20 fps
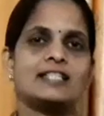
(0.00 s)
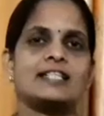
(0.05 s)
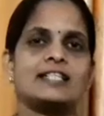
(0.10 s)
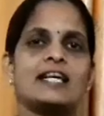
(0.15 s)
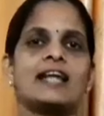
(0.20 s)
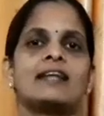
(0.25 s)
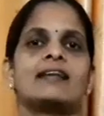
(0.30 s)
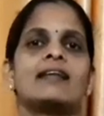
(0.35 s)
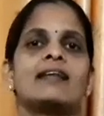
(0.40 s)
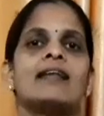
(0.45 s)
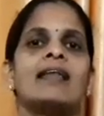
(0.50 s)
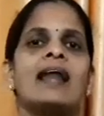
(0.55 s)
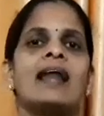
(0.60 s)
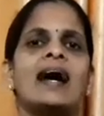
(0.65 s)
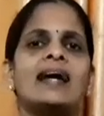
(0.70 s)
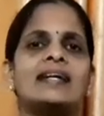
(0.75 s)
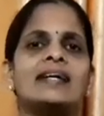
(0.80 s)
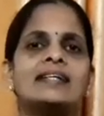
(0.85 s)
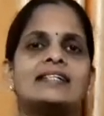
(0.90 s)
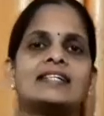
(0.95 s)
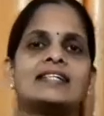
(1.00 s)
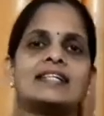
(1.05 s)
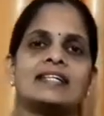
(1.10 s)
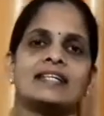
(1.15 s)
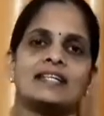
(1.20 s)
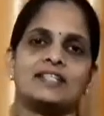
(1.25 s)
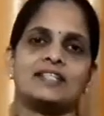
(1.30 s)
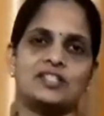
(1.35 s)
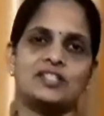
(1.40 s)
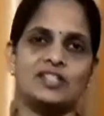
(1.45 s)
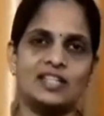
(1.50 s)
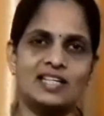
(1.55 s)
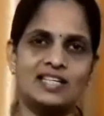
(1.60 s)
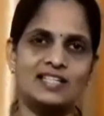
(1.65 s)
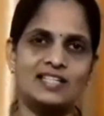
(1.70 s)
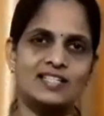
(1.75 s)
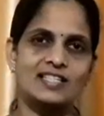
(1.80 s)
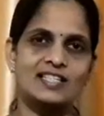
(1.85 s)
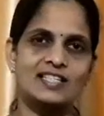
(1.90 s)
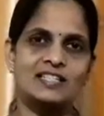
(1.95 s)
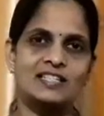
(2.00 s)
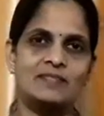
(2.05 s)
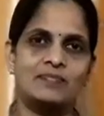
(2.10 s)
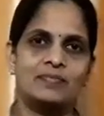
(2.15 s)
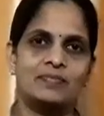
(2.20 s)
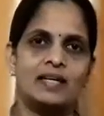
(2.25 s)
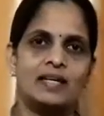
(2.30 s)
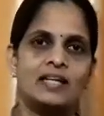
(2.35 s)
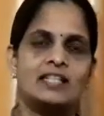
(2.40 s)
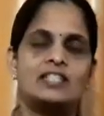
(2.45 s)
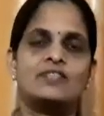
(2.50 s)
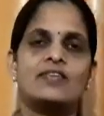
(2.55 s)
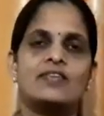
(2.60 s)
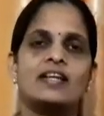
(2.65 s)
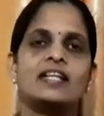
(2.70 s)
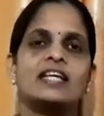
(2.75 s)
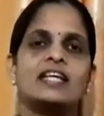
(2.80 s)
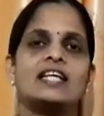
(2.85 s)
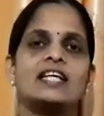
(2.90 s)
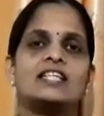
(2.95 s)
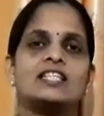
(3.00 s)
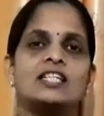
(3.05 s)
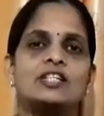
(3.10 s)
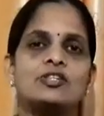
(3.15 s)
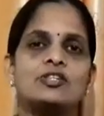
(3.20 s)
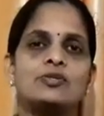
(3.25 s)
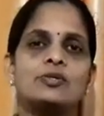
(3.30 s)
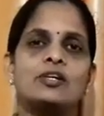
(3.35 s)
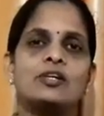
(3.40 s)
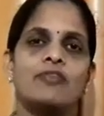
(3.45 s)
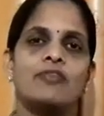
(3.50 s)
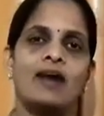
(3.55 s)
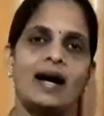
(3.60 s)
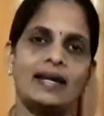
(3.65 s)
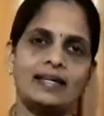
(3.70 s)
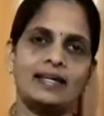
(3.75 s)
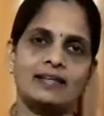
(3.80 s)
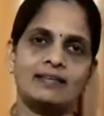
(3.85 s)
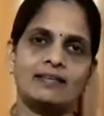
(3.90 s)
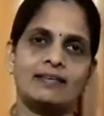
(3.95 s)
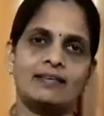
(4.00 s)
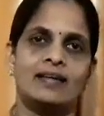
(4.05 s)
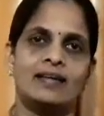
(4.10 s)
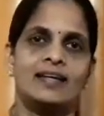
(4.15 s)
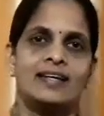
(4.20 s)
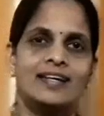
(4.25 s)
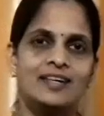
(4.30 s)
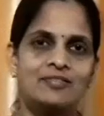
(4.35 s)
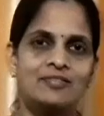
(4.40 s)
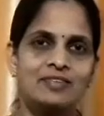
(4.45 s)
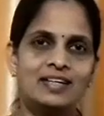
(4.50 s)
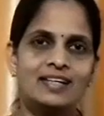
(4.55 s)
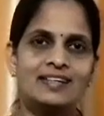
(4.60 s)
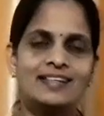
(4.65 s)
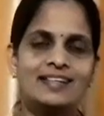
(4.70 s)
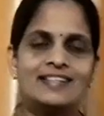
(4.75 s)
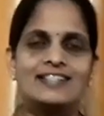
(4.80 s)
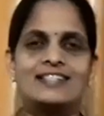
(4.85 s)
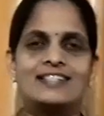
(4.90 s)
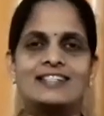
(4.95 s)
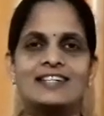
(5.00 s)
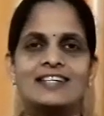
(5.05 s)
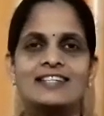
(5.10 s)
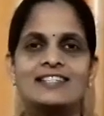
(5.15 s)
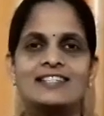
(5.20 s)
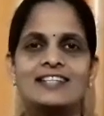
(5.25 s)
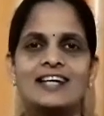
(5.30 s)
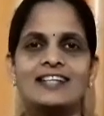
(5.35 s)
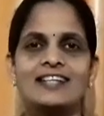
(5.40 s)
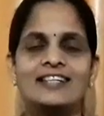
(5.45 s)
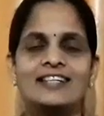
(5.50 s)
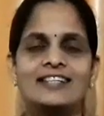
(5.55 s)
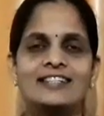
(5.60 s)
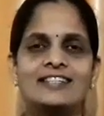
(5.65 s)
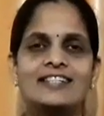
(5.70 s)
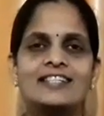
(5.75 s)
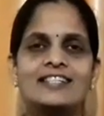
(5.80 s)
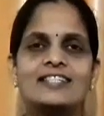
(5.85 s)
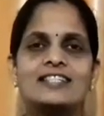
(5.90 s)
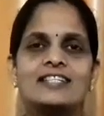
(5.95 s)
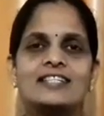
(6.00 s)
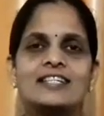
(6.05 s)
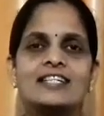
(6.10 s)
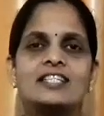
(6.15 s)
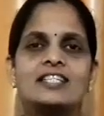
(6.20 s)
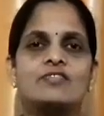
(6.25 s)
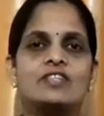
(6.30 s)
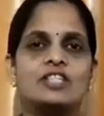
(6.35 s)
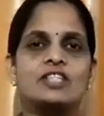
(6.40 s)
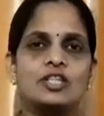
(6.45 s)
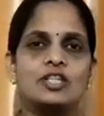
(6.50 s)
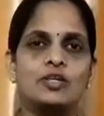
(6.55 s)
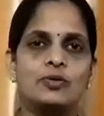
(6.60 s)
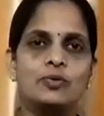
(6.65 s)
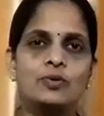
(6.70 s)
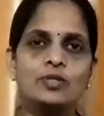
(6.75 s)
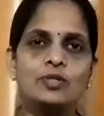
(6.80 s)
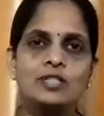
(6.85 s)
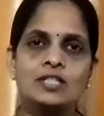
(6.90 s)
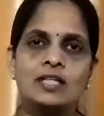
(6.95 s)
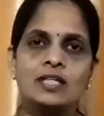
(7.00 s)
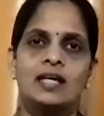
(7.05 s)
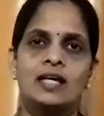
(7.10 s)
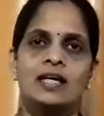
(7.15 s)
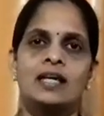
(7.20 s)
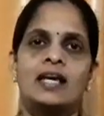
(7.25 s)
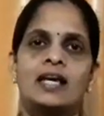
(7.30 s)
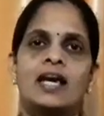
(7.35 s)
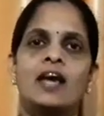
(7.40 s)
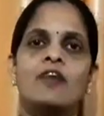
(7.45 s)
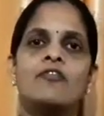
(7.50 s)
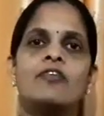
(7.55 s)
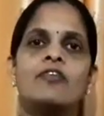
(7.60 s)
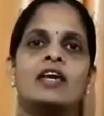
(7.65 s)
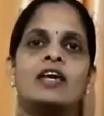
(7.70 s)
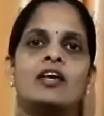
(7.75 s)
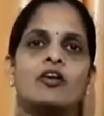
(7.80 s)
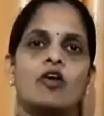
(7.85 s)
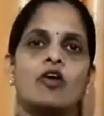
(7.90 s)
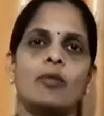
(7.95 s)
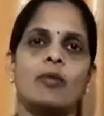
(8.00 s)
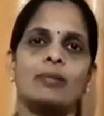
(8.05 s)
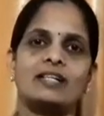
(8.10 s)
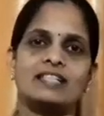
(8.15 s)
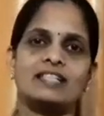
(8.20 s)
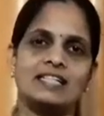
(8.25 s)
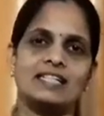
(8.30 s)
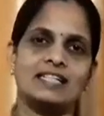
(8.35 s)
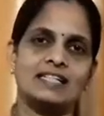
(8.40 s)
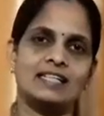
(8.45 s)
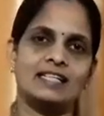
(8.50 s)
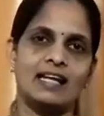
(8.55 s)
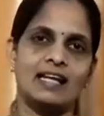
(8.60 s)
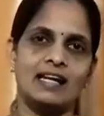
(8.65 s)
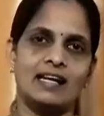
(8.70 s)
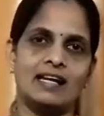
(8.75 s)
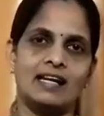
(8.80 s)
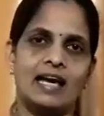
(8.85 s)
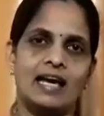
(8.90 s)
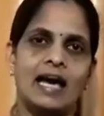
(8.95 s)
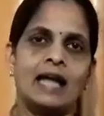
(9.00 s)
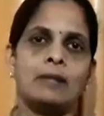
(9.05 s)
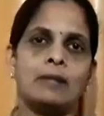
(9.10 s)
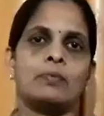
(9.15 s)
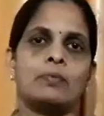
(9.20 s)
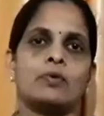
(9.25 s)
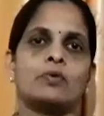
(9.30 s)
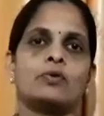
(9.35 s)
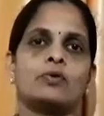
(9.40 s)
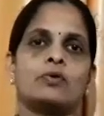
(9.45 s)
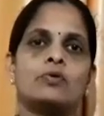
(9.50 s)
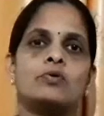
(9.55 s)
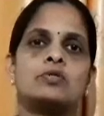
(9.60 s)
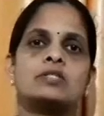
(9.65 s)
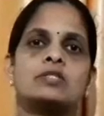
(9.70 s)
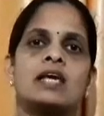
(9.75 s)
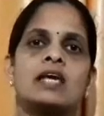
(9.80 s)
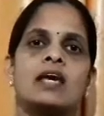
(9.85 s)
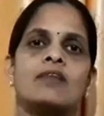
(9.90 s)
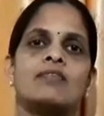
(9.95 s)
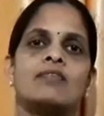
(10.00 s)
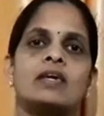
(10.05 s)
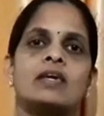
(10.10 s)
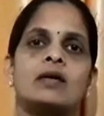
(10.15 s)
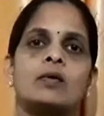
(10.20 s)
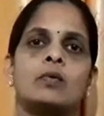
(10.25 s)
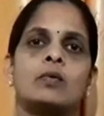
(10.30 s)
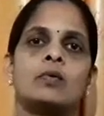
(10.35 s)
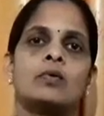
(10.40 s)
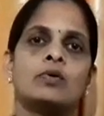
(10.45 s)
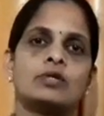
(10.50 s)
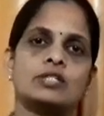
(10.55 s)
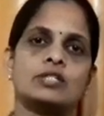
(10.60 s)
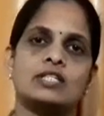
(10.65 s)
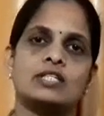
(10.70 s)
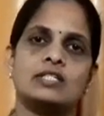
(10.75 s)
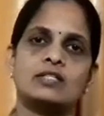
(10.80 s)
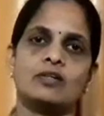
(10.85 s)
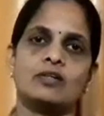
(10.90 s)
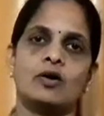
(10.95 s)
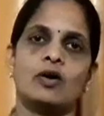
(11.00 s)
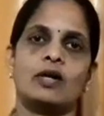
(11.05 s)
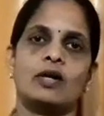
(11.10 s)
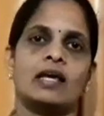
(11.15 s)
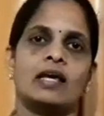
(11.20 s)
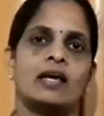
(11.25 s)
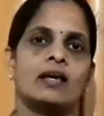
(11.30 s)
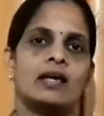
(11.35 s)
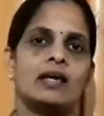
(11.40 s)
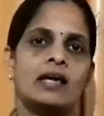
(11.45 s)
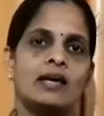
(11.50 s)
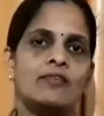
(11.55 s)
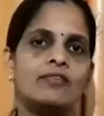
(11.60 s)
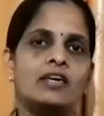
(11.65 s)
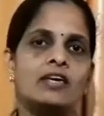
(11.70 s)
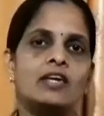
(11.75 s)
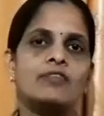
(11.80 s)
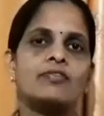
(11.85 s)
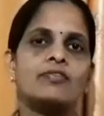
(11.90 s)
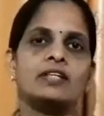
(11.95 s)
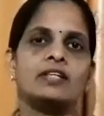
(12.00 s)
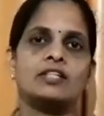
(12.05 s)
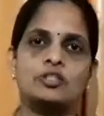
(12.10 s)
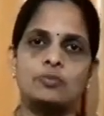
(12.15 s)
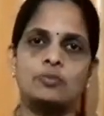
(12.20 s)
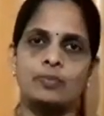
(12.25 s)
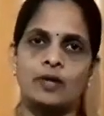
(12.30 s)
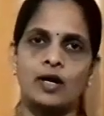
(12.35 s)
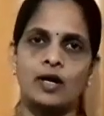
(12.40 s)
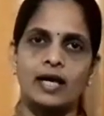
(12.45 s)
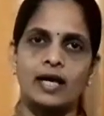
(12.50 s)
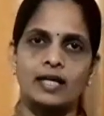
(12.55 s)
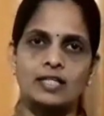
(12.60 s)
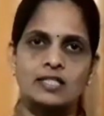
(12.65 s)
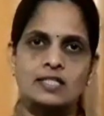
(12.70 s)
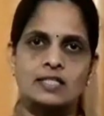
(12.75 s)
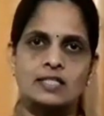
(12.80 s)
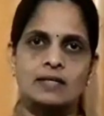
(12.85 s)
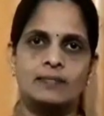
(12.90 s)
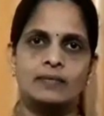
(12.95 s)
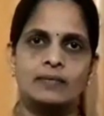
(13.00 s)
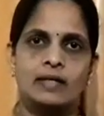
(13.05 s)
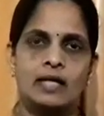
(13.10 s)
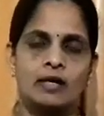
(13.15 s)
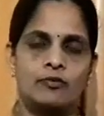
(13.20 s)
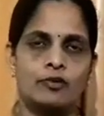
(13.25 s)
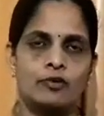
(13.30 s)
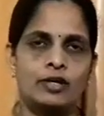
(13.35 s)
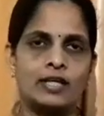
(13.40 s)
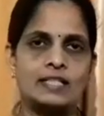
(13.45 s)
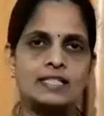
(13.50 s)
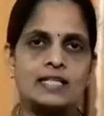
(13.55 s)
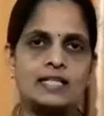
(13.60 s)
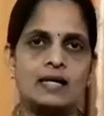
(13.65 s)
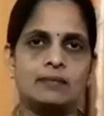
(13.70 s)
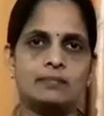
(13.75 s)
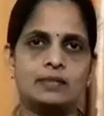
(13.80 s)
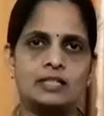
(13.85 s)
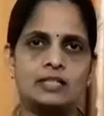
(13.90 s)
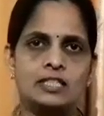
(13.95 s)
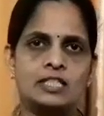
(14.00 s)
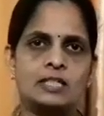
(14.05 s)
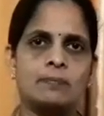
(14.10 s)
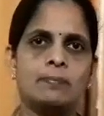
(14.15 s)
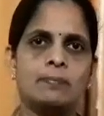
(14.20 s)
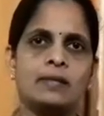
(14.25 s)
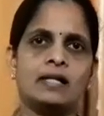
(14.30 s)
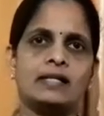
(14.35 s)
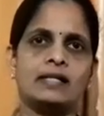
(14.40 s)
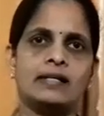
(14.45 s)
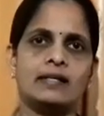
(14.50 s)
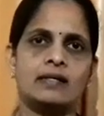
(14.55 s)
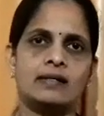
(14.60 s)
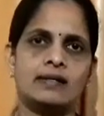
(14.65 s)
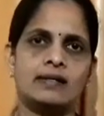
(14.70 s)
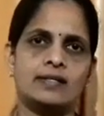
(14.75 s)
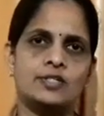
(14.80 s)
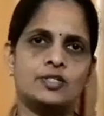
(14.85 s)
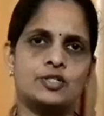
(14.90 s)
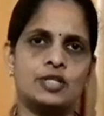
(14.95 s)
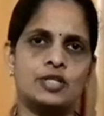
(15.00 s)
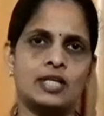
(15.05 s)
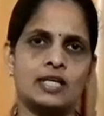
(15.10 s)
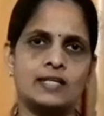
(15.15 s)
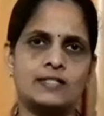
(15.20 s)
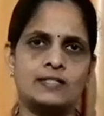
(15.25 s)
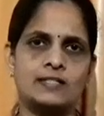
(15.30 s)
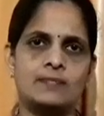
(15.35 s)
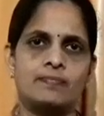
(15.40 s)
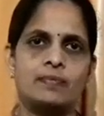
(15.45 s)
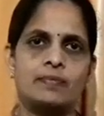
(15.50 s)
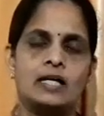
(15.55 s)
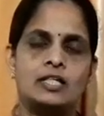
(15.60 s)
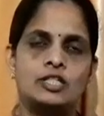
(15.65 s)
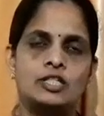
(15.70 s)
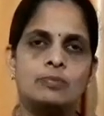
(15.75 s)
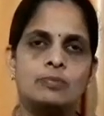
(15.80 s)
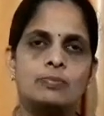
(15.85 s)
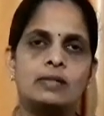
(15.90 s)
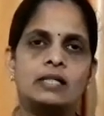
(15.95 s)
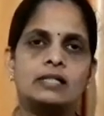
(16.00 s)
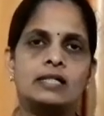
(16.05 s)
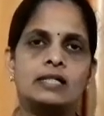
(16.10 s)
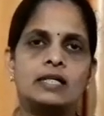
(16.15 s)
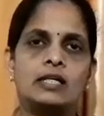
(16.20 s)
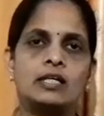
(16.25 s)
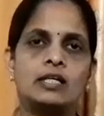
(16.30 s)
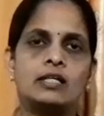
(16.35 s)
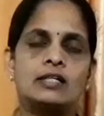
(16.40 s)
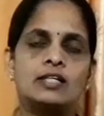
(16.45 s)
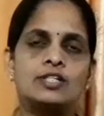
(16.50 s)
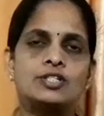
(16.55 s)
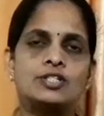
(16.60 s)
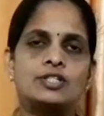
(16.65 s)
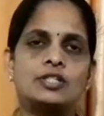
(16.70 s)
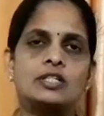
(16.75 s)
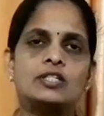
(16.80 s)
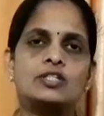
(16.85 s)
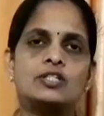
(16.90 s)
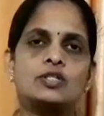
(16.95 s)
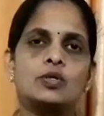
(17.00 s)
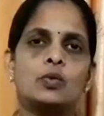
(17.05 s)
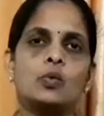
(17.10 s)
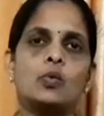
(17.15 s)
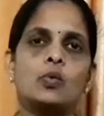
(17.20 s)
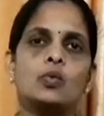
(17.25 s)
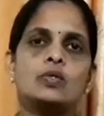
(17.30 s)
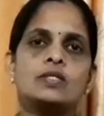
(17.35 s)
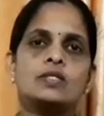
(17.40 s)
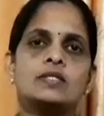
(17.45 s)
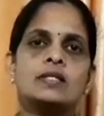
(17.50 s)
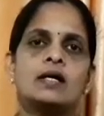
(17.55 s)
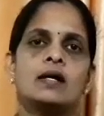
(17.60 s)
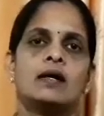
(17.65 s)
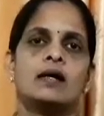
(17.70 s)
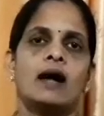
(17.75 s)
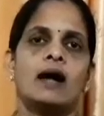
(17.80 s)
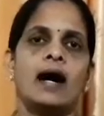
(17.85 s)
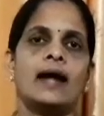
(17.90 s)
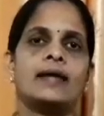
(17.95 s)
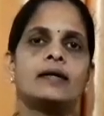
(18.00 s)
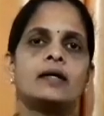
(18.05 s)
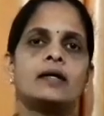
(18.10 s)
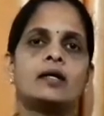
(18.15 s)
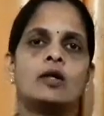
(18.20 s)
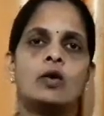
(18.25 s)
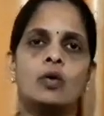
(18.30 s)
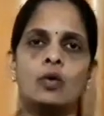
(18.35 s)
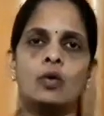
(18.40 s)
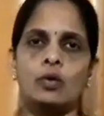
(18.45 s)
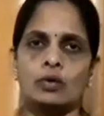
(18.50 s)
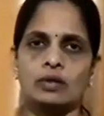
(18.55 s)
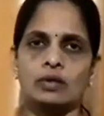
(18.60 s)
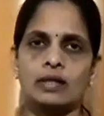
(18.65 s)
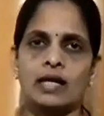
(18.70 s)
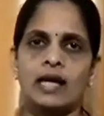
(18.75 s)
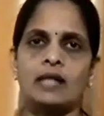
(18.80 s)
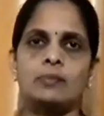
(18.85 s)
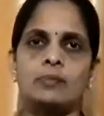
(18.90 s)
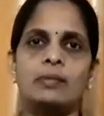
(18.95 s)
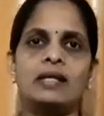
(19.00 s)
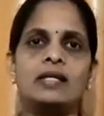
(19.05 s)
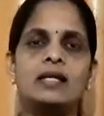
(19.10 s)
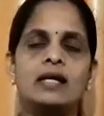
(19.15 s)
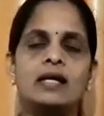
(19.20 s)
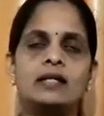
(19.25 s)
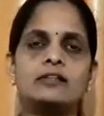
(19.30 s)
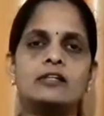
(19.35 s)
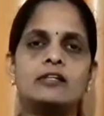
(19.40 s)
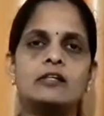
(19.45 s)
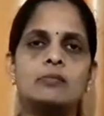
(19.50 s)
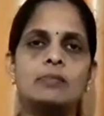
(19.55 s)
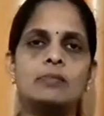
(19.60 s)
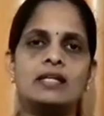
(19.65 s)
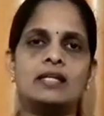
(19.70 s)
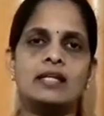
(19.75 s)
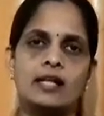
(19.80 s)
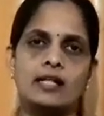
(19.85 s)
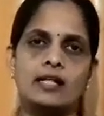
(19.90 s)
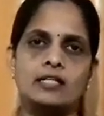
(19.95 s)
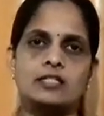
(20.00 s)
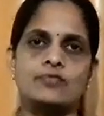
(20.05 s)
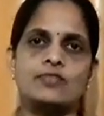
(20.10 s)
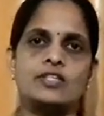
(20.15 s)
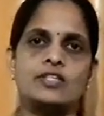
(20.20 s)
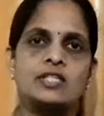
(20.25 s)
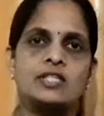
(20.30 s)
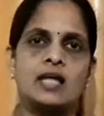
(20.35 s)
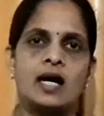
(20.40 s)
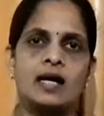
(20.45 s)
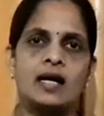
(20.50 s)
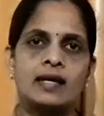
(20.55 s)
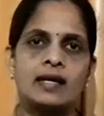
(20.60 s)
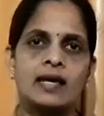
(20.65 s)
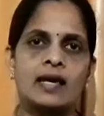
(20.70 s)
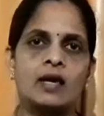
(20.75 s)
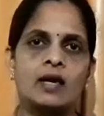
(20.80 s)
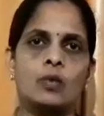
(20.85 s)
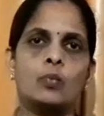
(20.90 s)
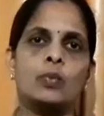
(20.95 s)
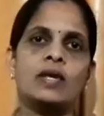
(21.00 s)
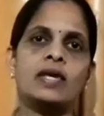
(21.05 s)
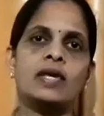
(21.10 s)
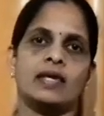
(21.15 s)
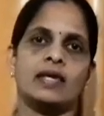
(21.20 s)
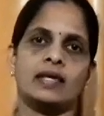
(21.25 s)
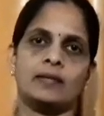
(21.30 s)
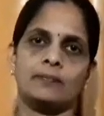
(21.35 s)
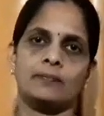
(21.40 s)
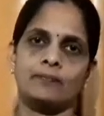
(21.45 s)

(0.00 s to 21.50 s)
and light industries. It's very easy to define. Heavy industries are the industries which use heavy raw material and produce heavy goods or heavy finished products. For example, shipbuilding industries. Shipbuilding industries use iron ore and many other minerals which are heavy